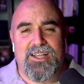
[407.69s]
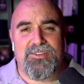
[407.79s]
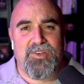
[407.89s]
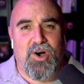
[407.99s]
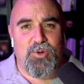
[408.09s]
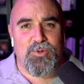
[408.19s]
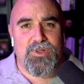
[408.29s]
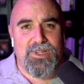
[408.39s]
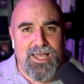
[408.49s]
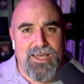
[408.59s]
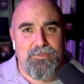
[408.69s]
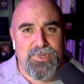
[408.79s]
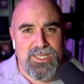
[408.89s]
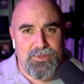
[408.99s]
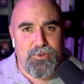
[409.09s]
don't let
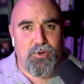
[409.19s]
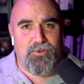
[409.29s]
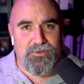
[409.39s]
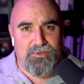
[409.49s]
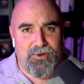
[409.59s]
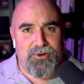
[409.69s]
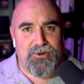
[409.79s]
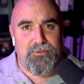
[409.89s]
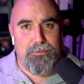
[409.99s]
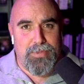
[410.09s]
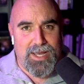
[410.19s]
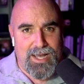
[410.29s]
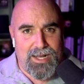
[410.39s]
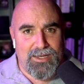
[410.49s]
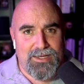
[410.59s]
people revert
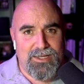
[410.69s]
back.